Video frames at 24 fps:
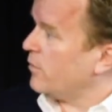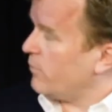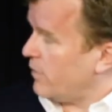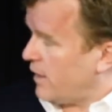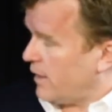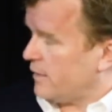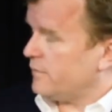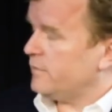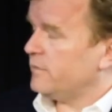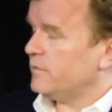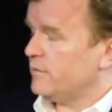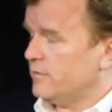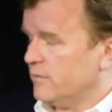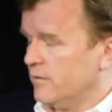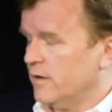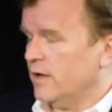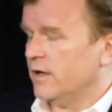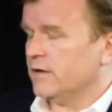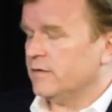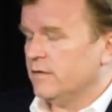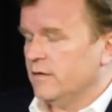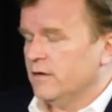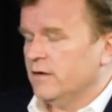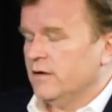Correct,
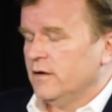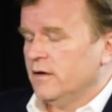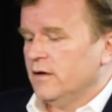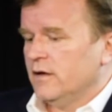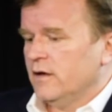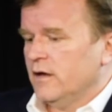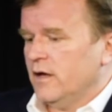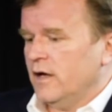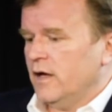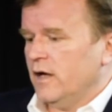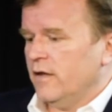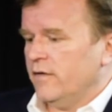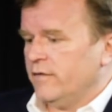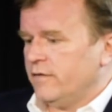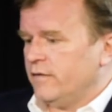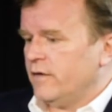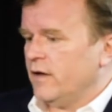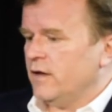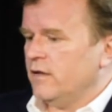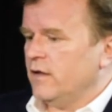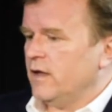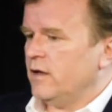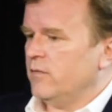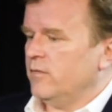correct. The
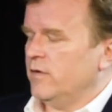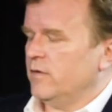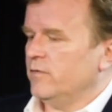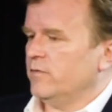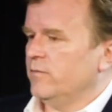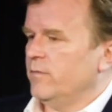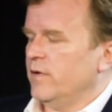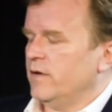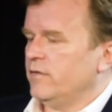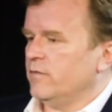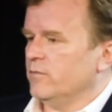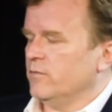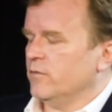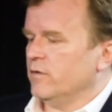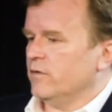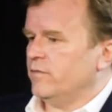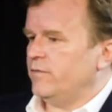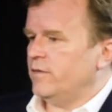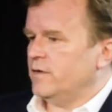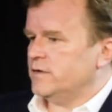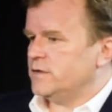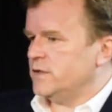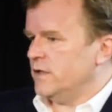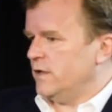second thing that makes it more
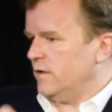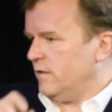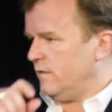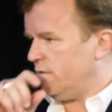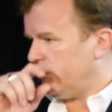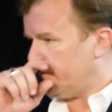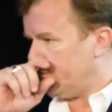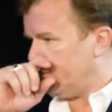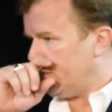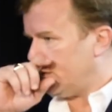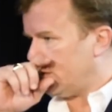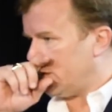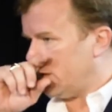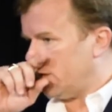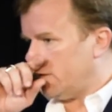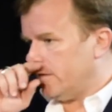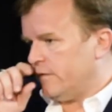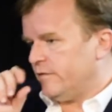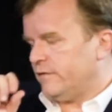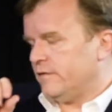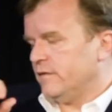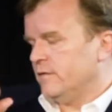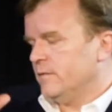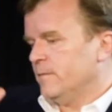efficient is
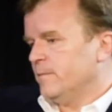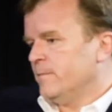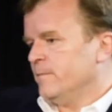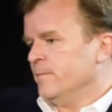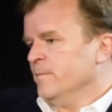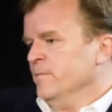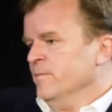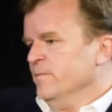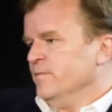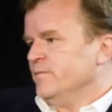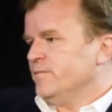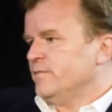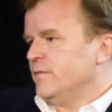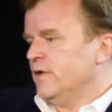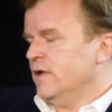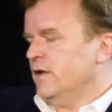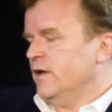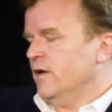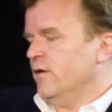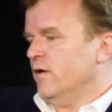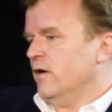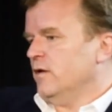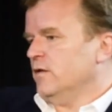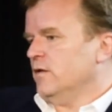because
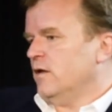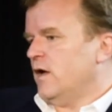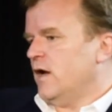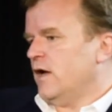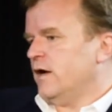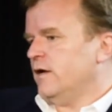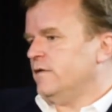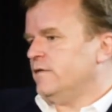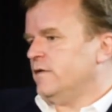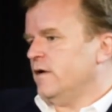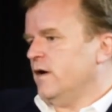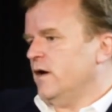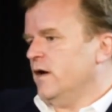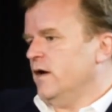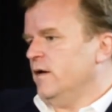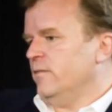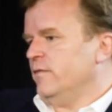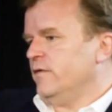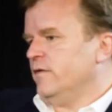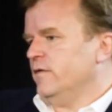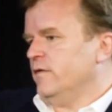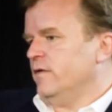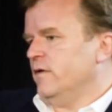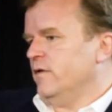a lot of
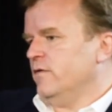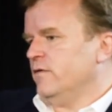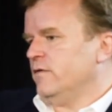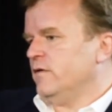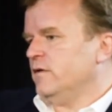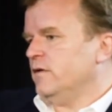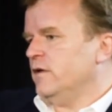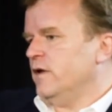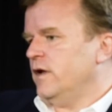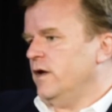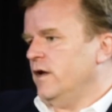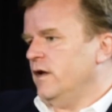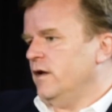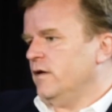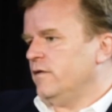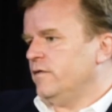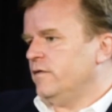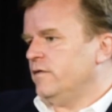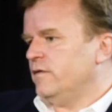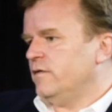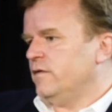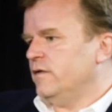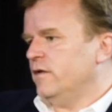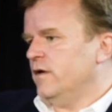times in those
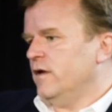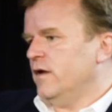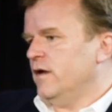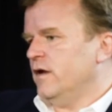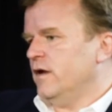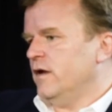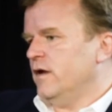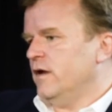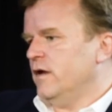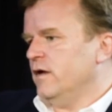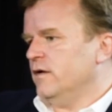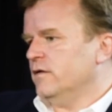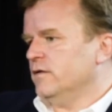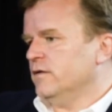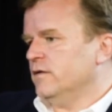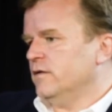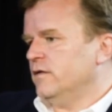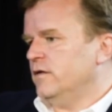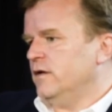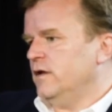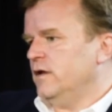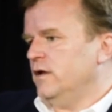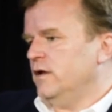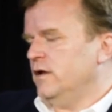clinics, the
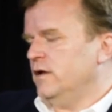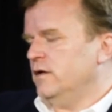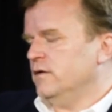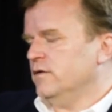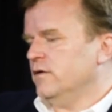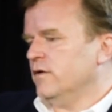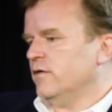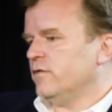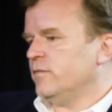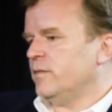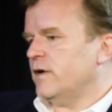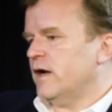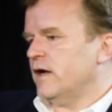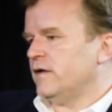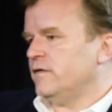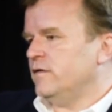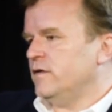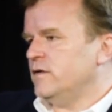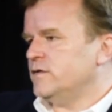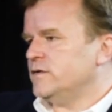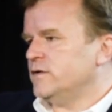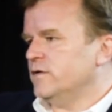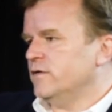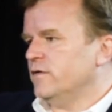nurse
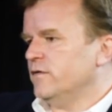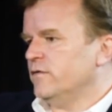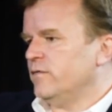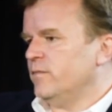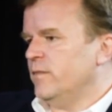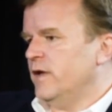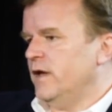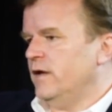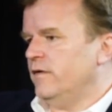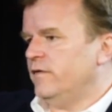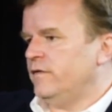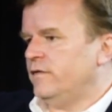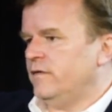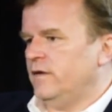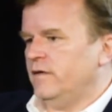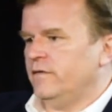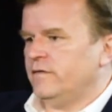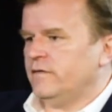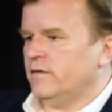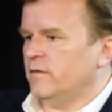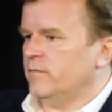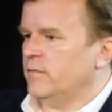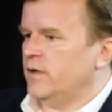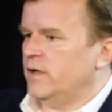practitioners may see
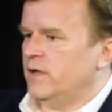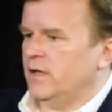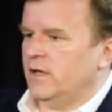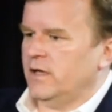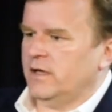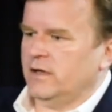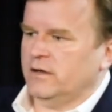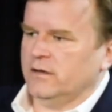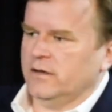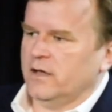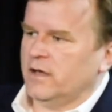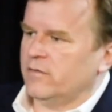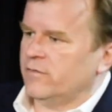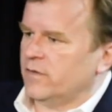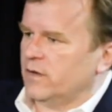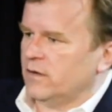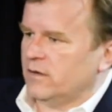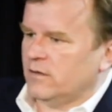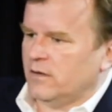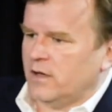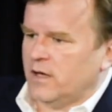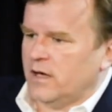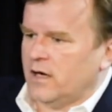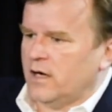somebody at 11
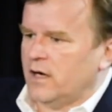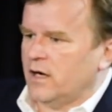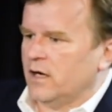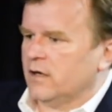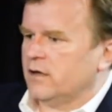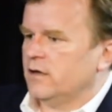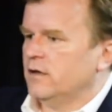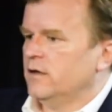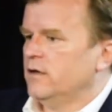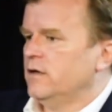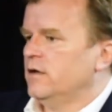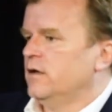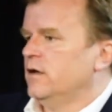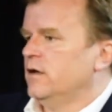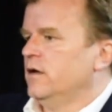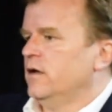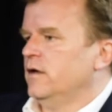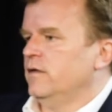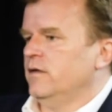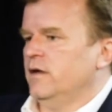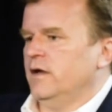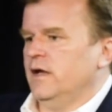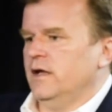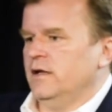o'clock
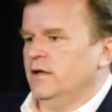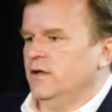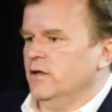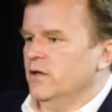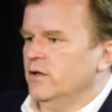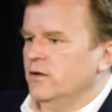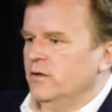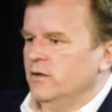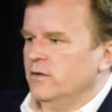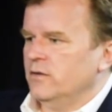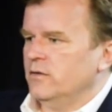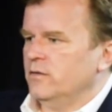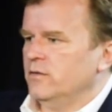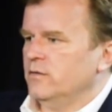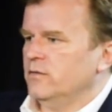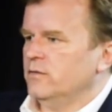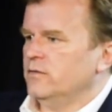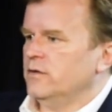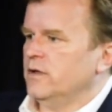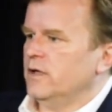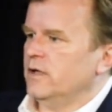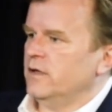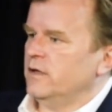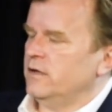and then at
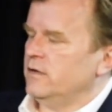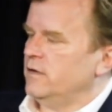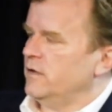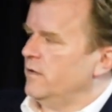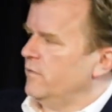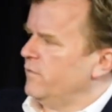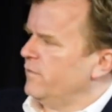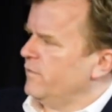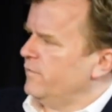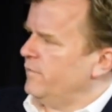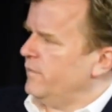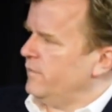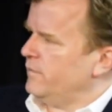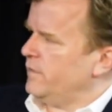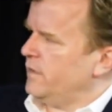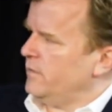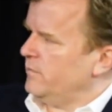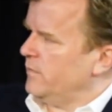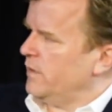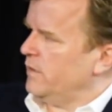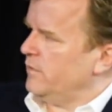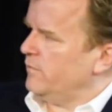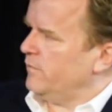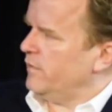noon, and for
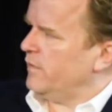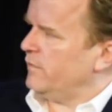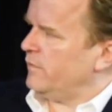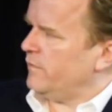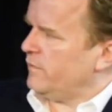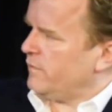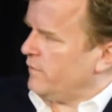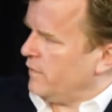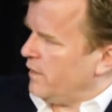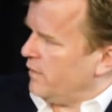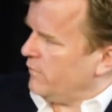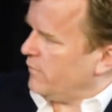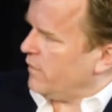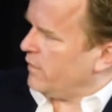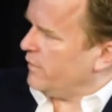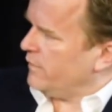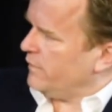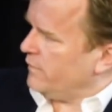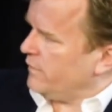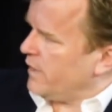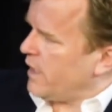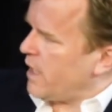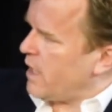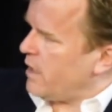15-minute visits, and they have all
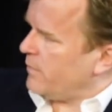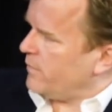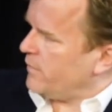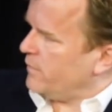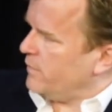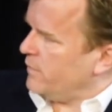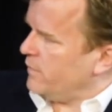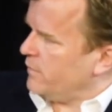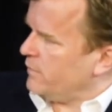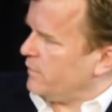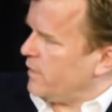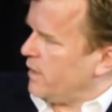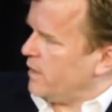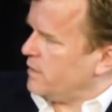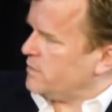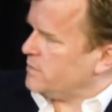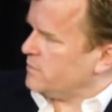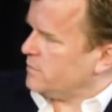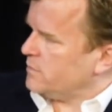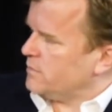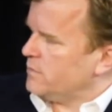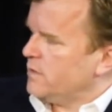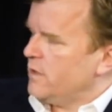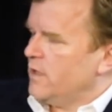these gaps in the
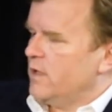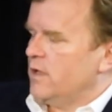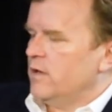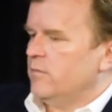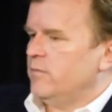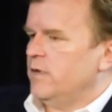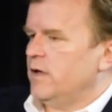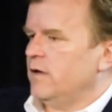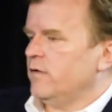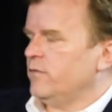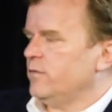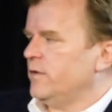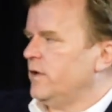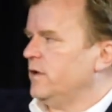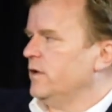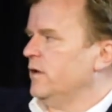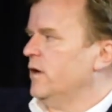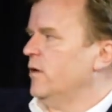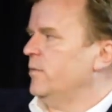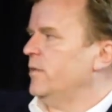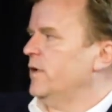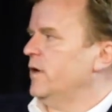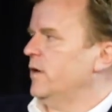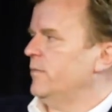schedule. Because we
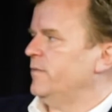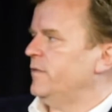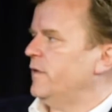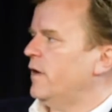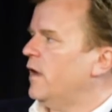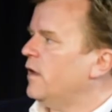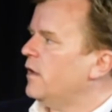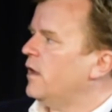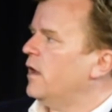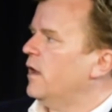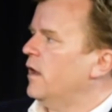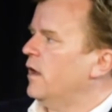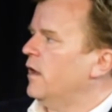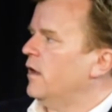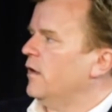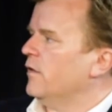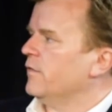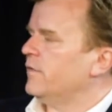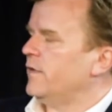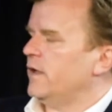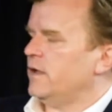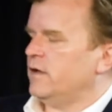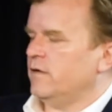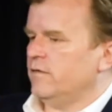can open up
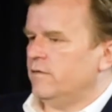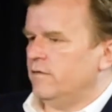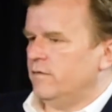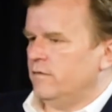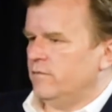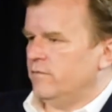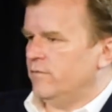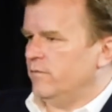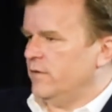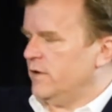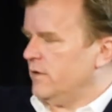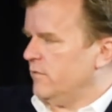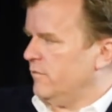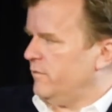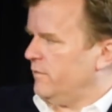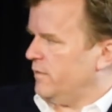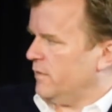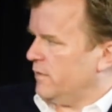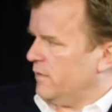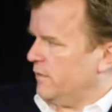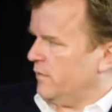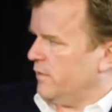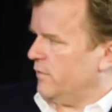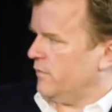telehealth, we can
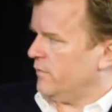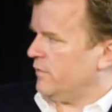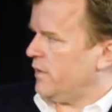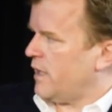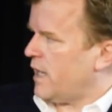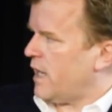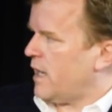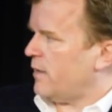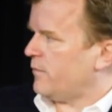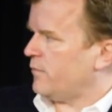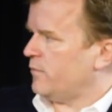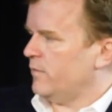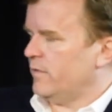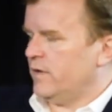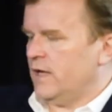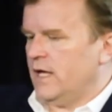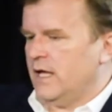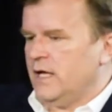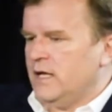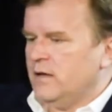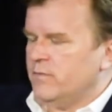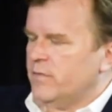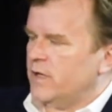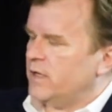fill in those gaps with
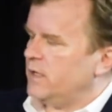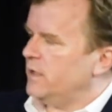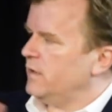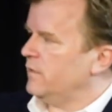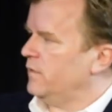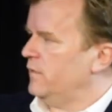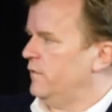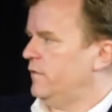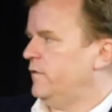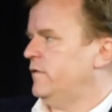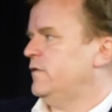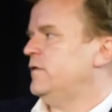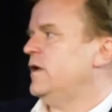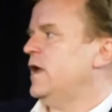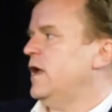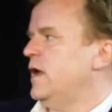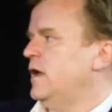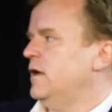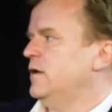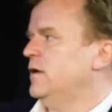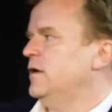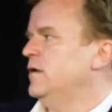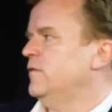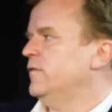anybody in the
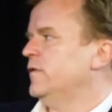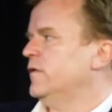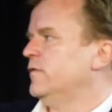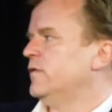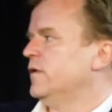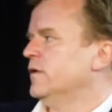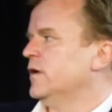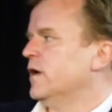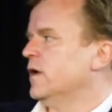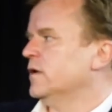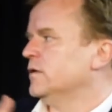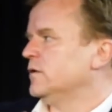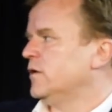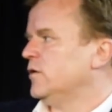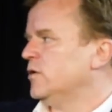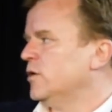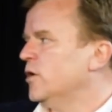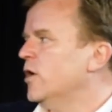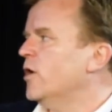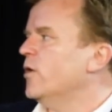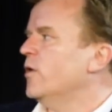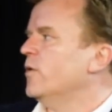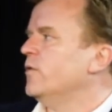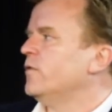state, even if they're not
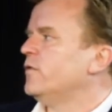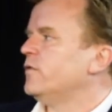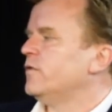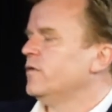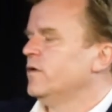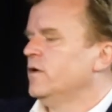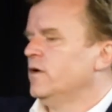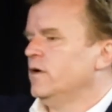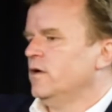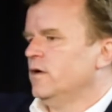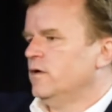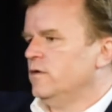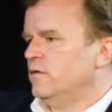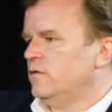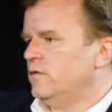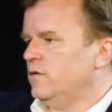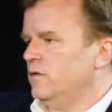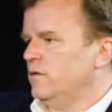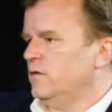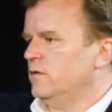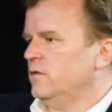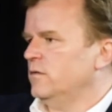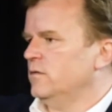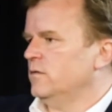close
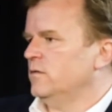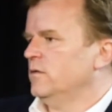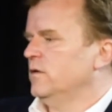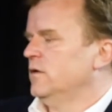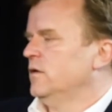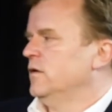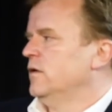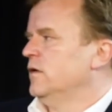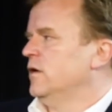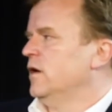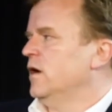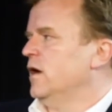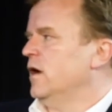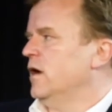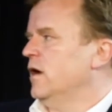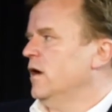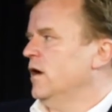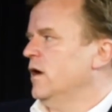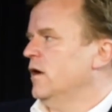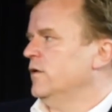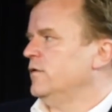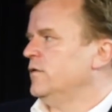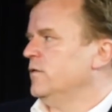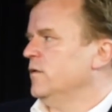to
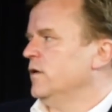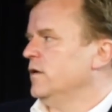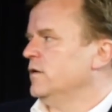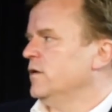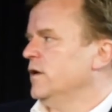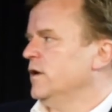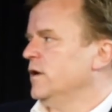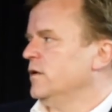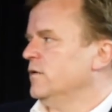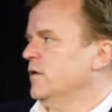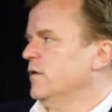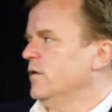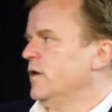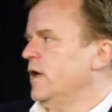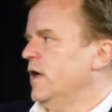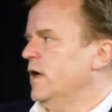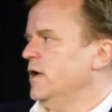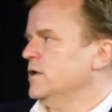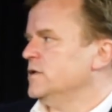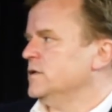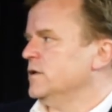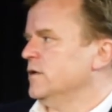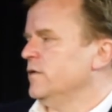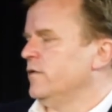a clinic
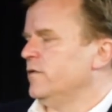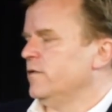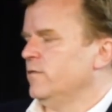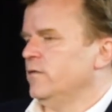location.